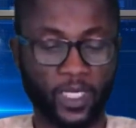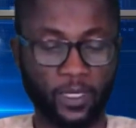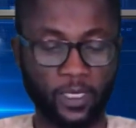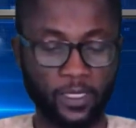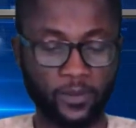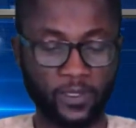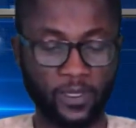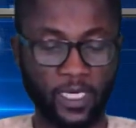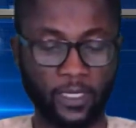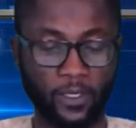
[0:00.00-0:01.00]
They
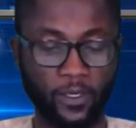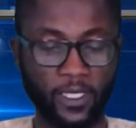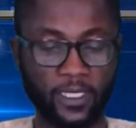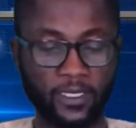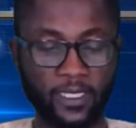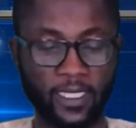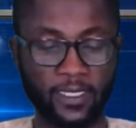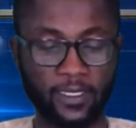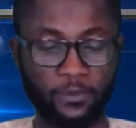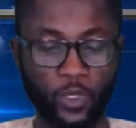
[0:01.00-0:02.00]
noted that lawyers
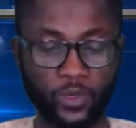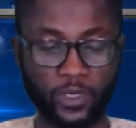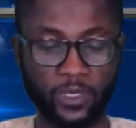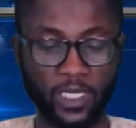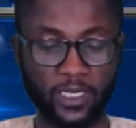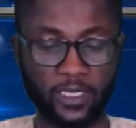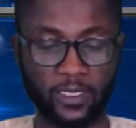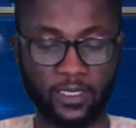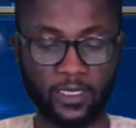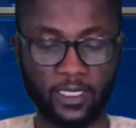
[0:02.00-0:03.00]
in most
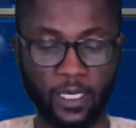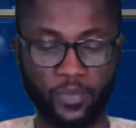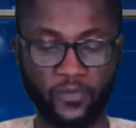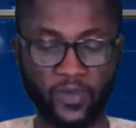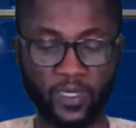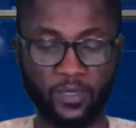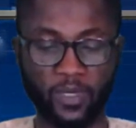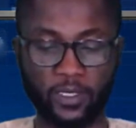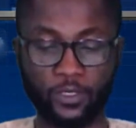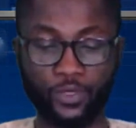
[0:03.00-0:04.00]
instances are prevented
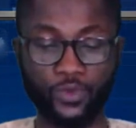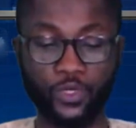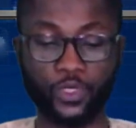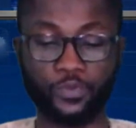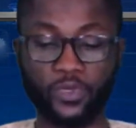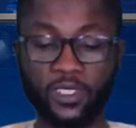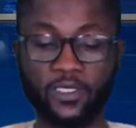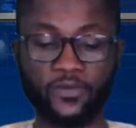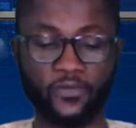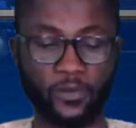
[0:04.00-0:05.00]
by security
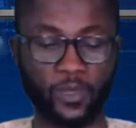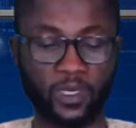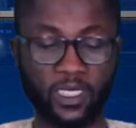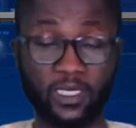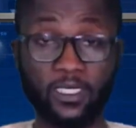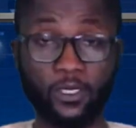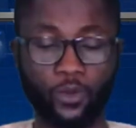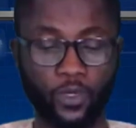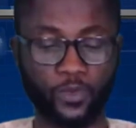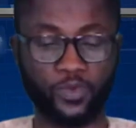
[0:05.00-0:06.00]
operatives from accessing the
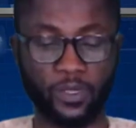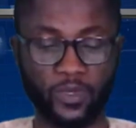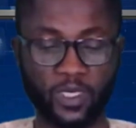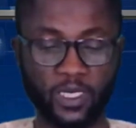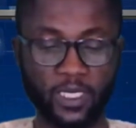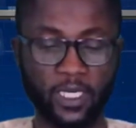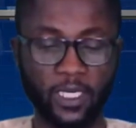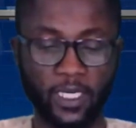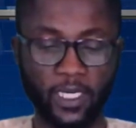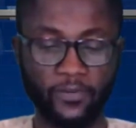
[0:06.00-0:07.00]
court premises,
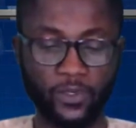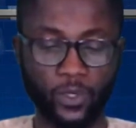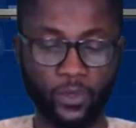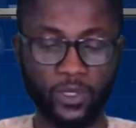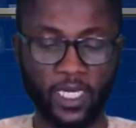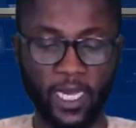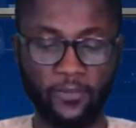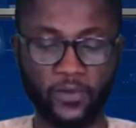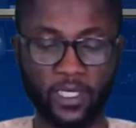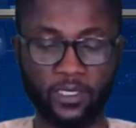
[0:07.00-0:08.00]
even though they
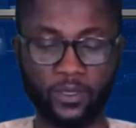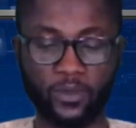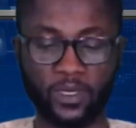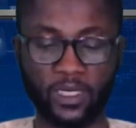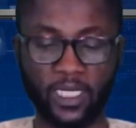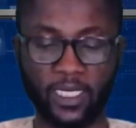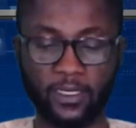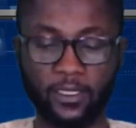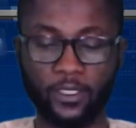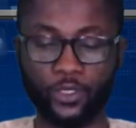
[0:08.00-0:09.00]
have cases to
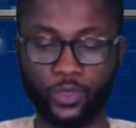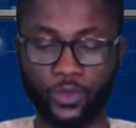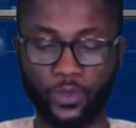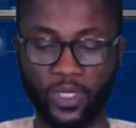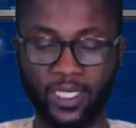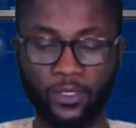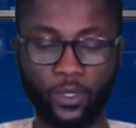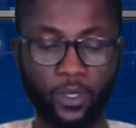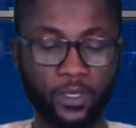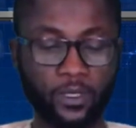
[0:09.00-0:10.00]
attend to in
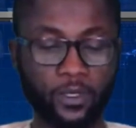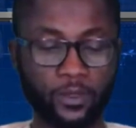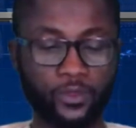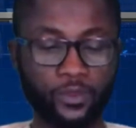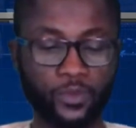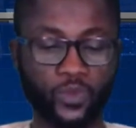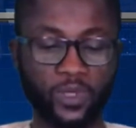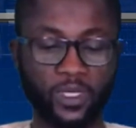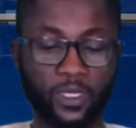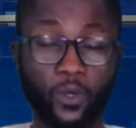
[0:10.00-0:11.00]
other courtrooms
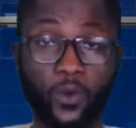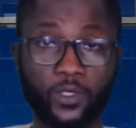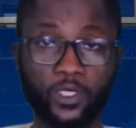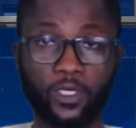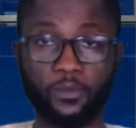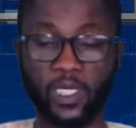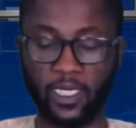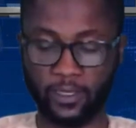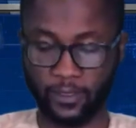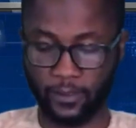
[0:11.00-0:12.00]
within the court
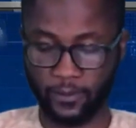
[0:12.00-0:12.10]
complex.